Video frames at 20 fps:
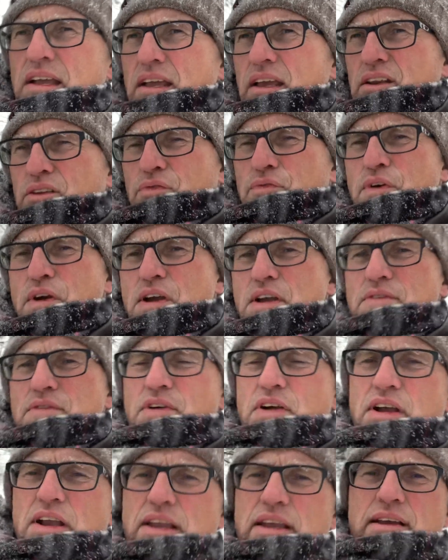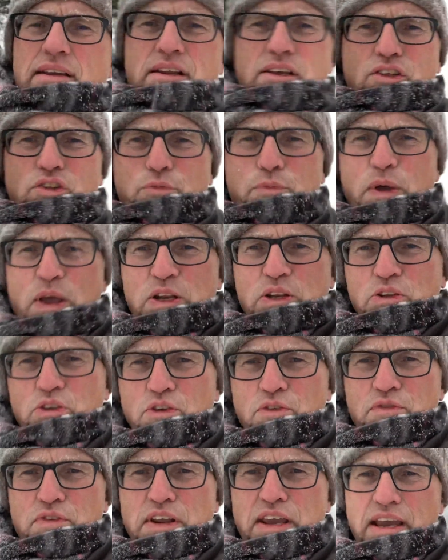It's very, very
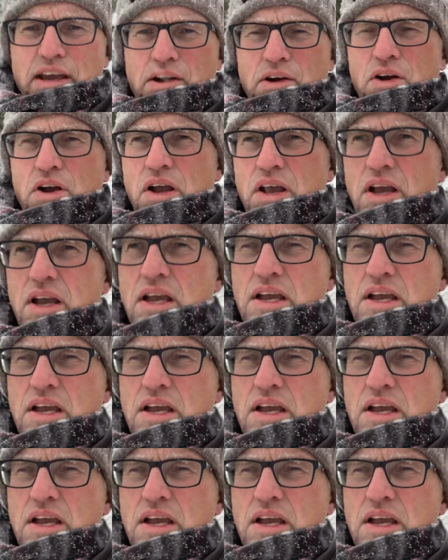inexpensive now